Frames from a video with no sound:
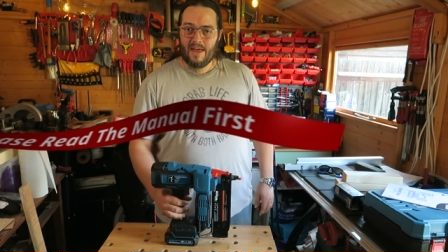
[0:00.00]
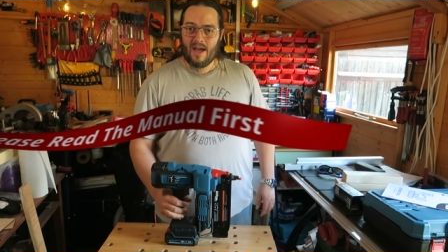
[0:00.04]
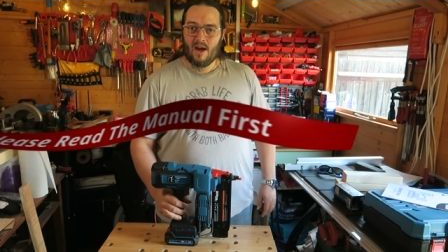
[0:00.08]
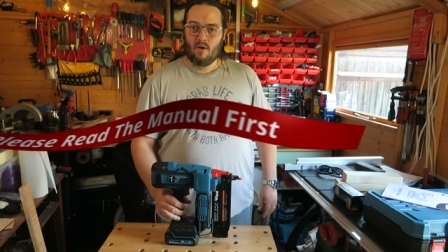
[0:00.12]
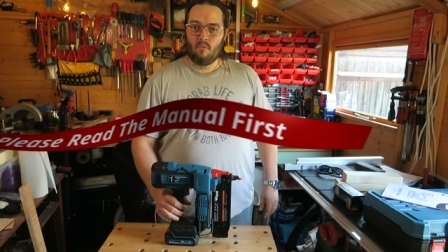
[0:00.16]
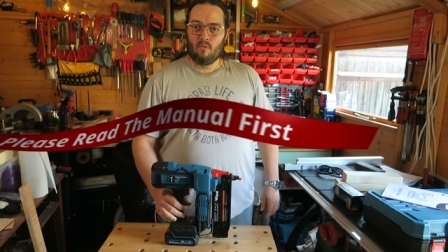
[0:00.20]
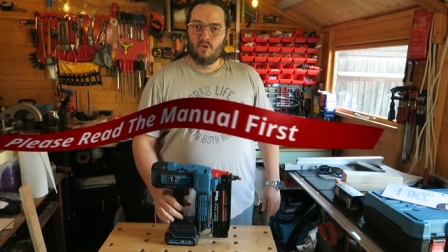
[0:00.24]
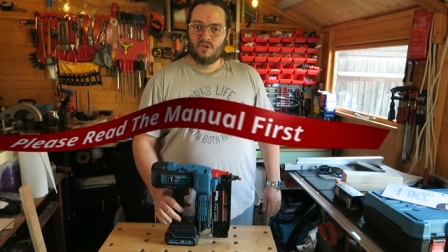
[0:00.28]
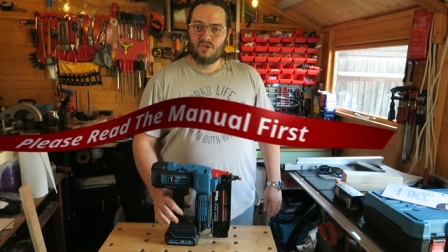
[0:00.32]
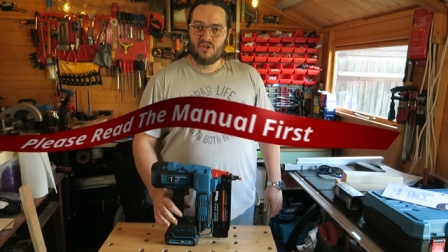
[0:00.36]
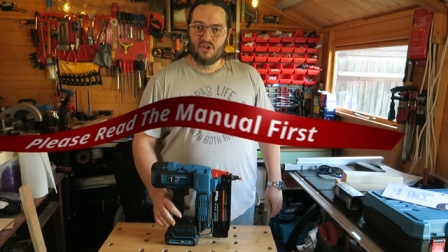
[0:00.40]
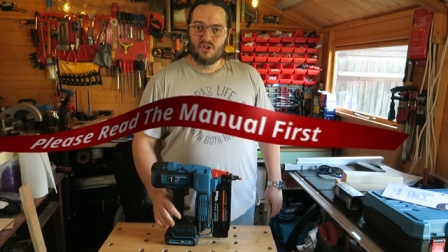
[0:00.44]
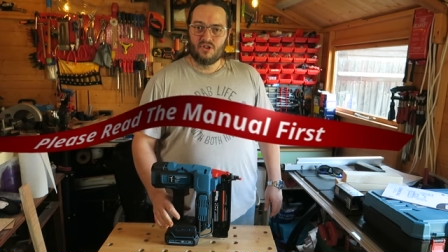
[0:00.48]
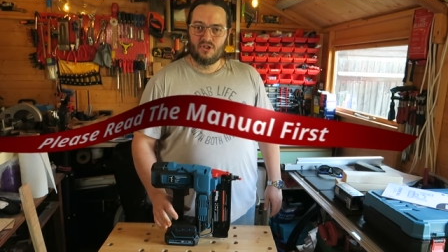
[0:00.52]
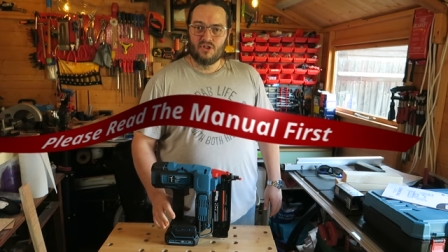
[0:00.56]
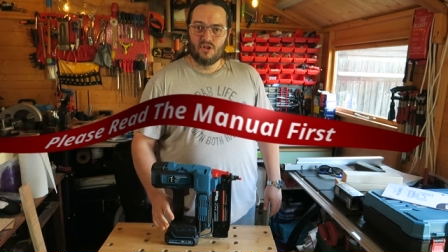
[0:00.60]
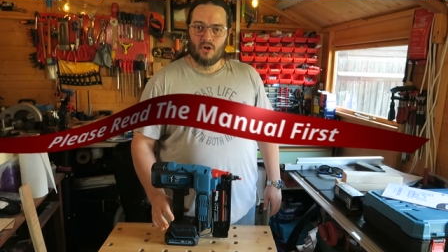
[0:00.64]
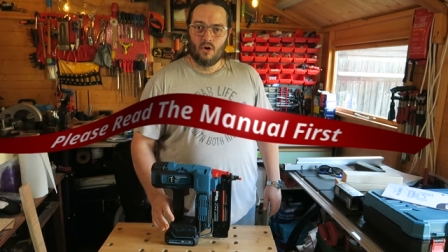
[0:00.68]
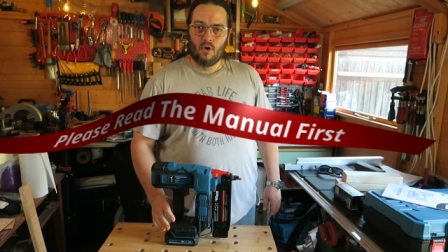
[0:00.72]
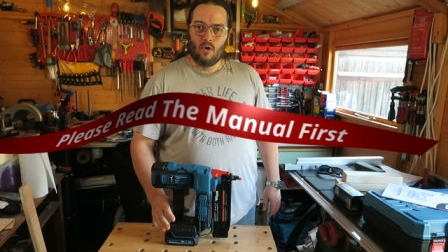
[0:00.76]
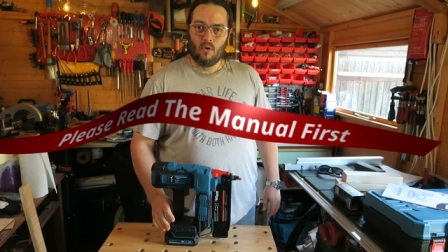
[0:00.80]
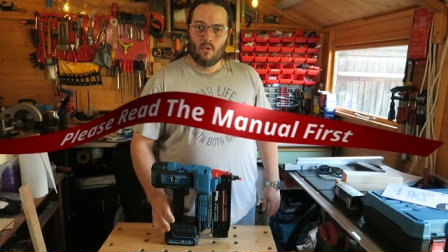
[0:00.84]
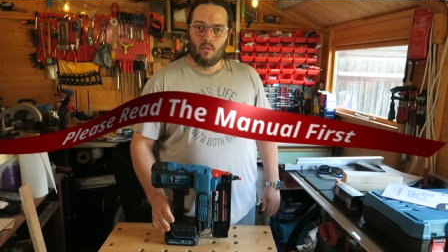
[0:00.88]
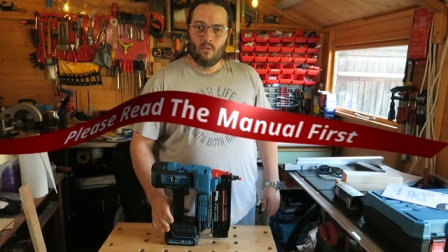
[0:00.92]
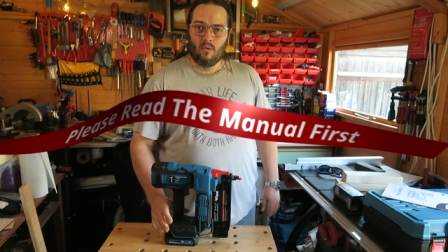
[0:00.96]
there was a
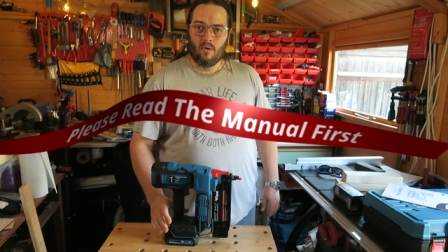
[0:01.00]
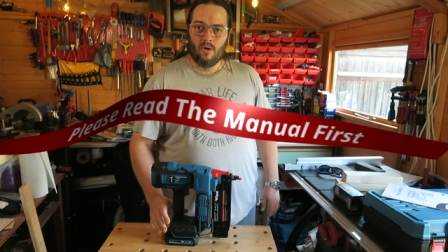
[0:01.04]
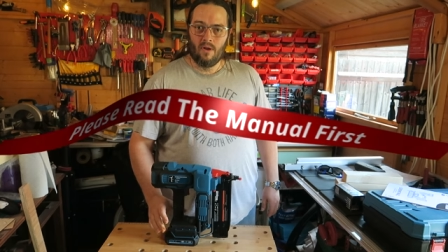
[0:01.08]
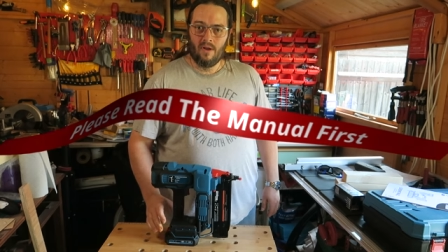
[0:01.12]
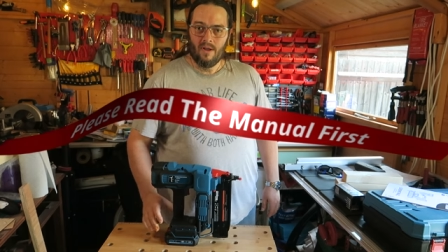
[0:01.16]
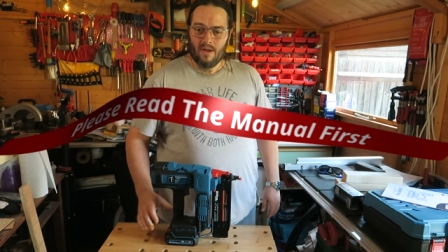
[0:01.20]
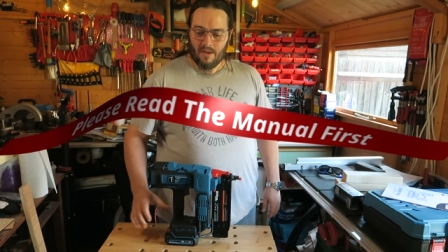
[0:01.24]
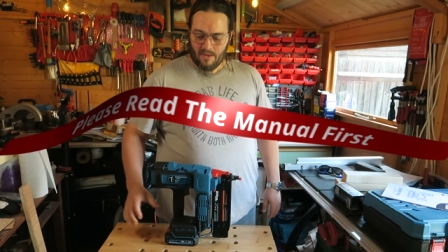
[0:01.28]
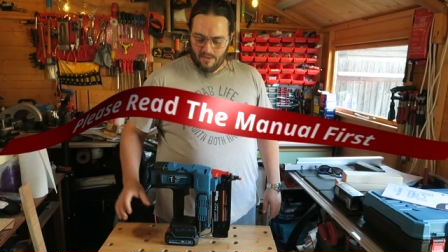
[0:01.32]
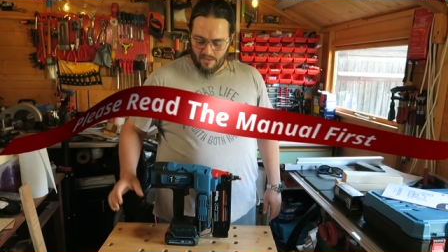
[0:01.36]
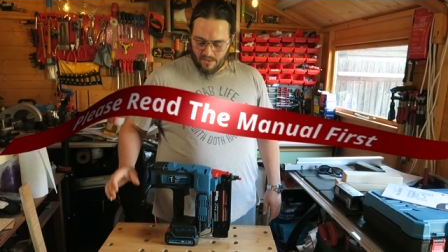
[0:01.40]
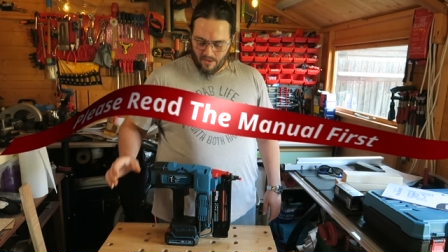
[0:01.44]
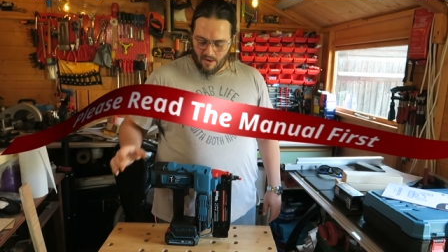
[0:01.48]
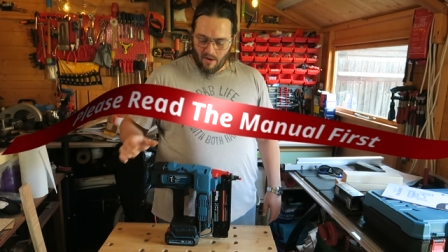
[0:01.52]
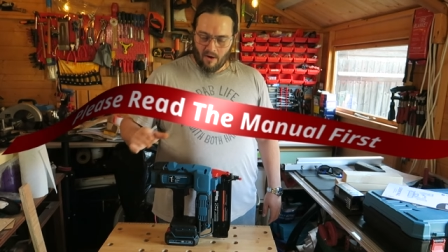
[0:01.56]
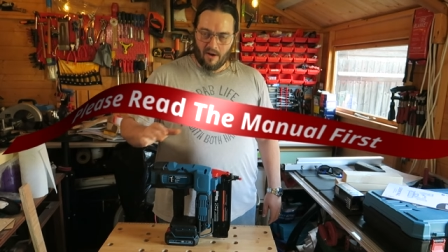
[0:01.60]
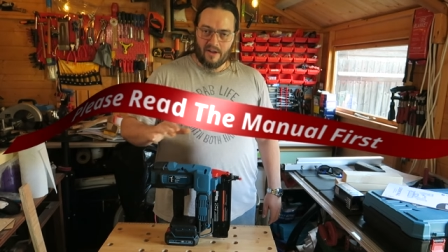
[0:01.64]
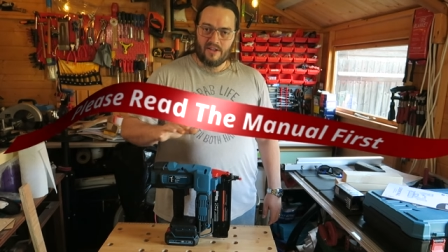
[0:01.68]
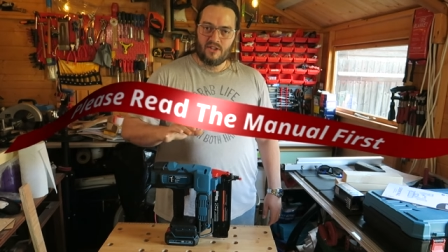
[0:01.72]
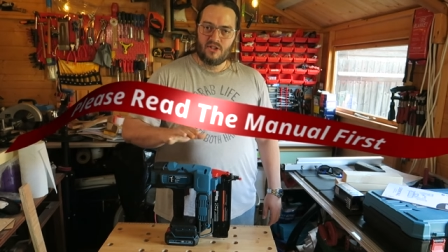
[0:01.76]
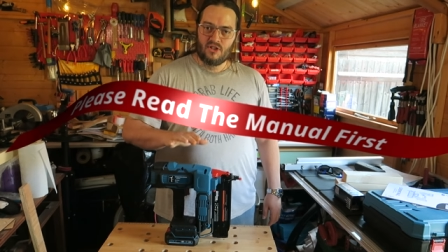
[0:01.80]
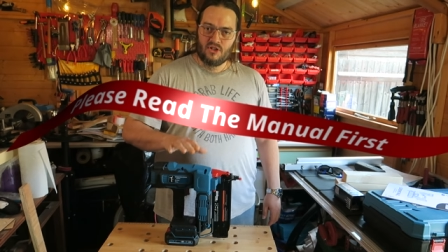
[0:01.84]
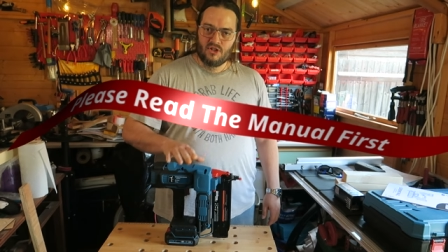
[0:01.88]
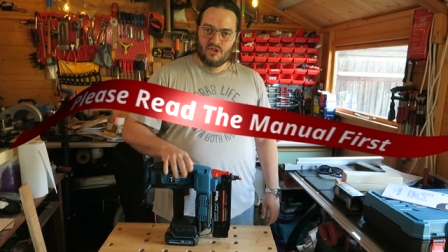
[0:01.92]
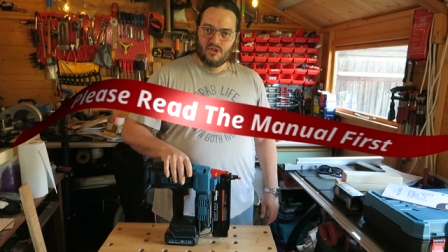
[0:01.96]
tool that
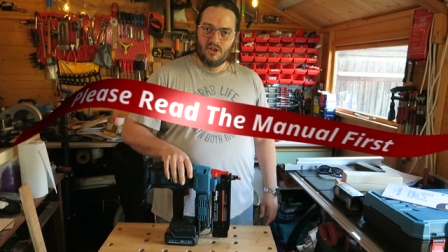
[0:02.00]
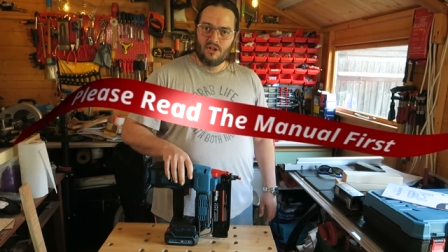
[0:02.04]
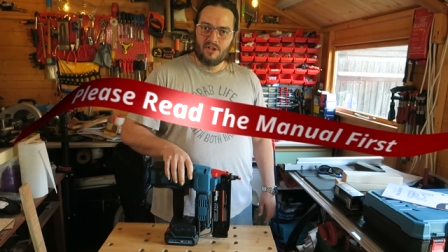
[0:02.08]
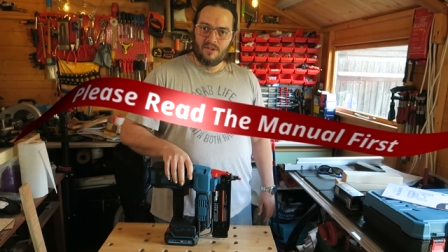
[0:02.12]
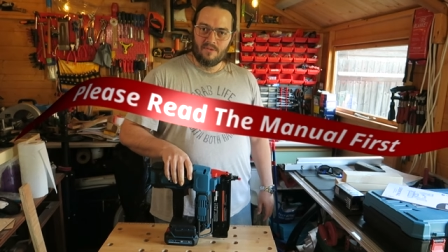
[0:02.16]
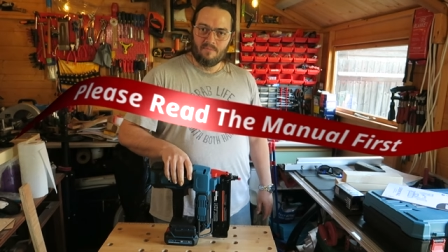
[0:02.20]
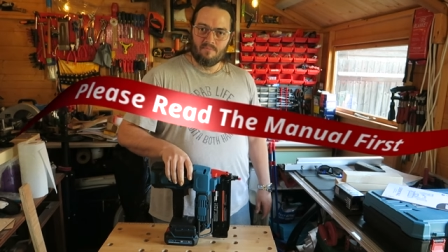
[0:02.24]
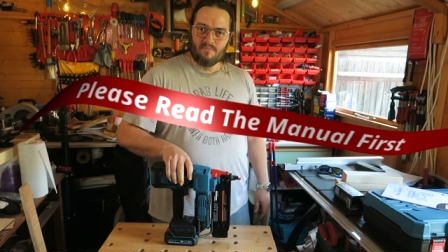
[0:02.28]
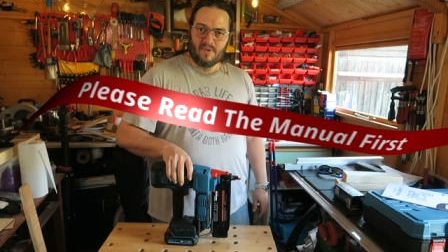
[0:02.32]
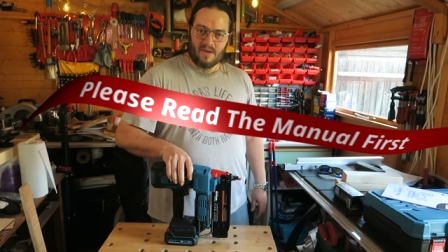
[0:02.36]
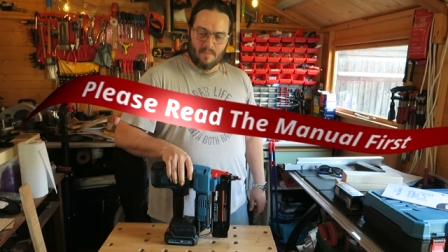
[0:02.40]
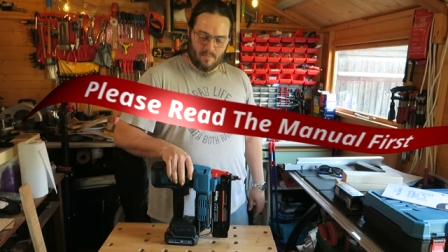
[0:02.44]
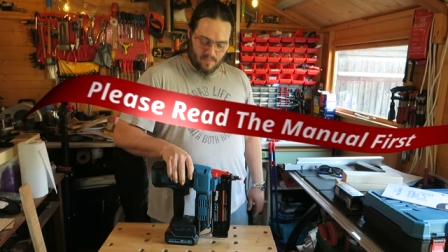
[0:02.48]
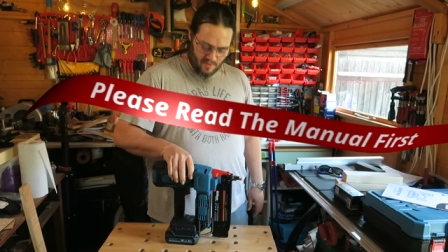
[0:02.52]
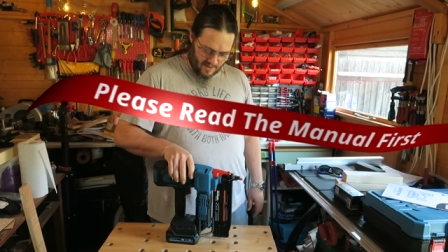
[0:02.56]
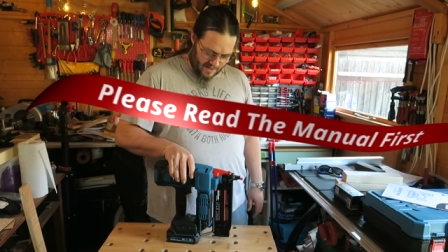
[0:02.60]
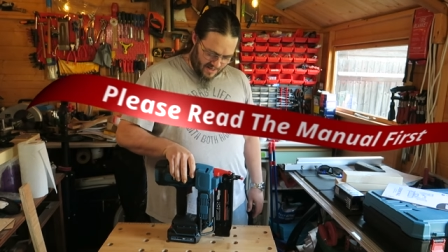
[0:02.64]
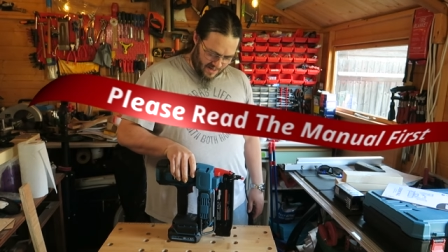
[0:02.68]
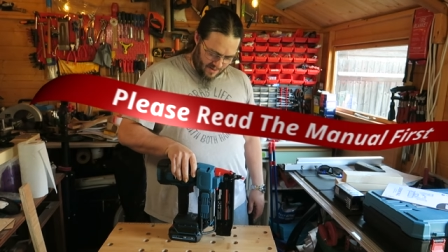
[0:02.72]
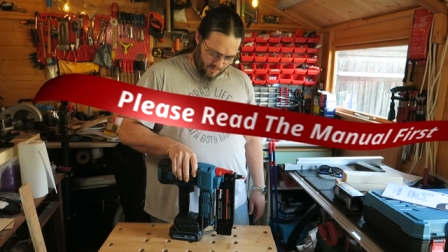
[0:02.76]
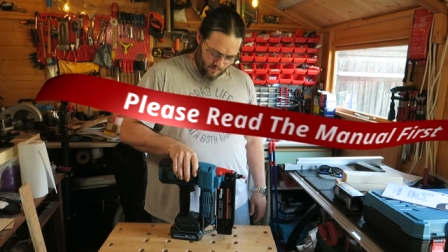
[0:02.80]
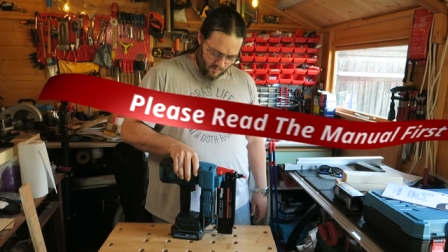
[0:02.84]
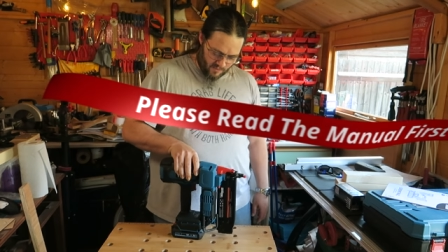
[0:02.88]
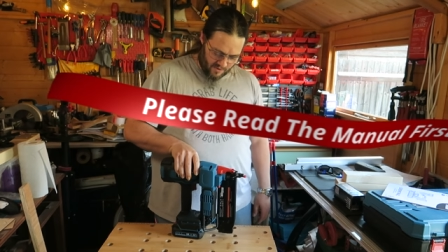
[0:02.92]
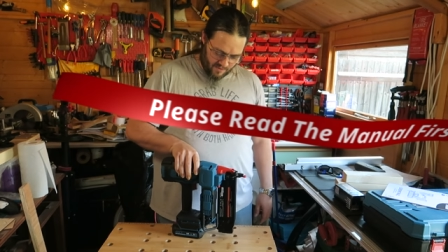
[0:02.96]
I shouldn't be
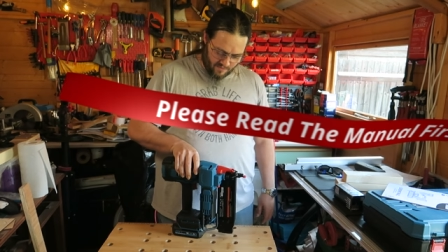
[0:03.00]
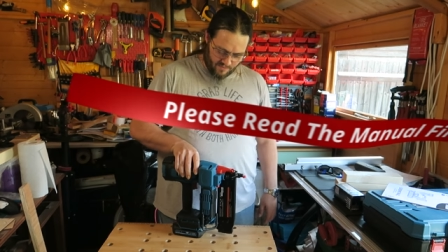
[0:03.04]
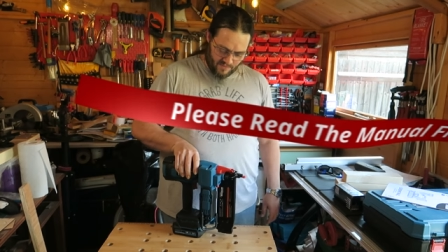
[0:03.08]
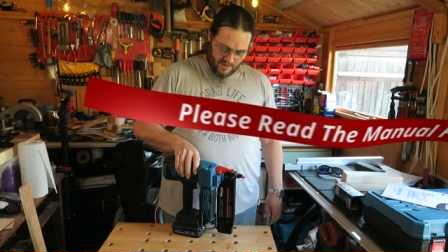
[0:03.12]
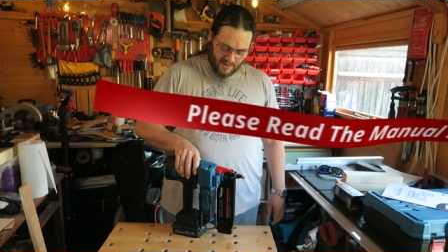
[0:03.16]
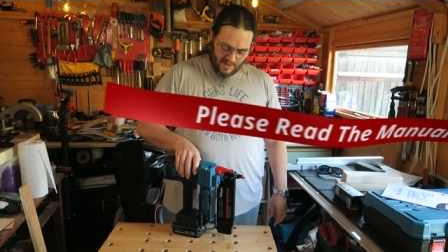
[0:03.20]
playing with,